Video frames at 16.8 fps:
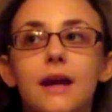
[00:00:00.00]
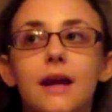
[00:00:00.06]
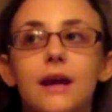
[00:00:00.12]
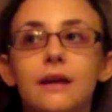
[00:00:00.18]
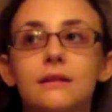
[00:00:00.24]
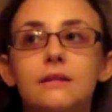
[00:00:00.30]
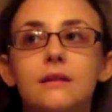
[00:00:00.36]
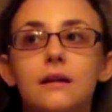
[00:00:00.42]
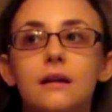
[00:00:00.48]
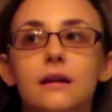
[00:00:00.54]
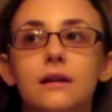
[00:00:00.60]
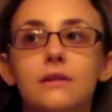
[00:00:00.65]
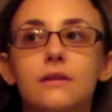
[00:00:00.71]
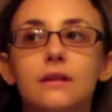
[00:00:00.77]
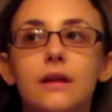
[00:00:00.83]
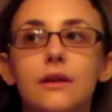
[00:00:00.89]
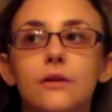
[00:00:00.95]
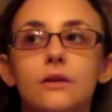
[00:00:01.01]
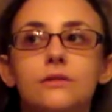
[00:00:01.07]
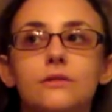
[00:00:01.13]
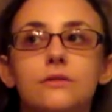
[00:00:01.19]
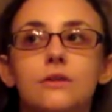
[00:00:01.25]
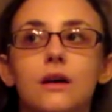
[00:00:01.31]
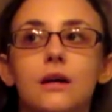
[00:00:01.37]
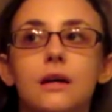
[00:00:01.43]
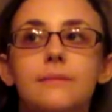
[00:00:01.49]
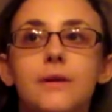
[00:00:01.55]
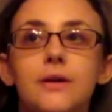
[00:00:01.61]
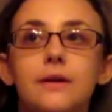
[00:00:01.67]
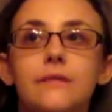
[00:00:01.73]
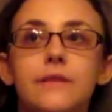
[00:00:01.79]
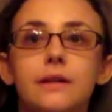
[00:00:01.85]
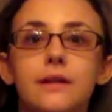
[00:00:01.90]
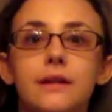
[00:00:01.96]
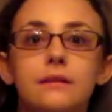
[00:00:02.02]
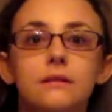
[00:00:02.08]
And they're also talking about giving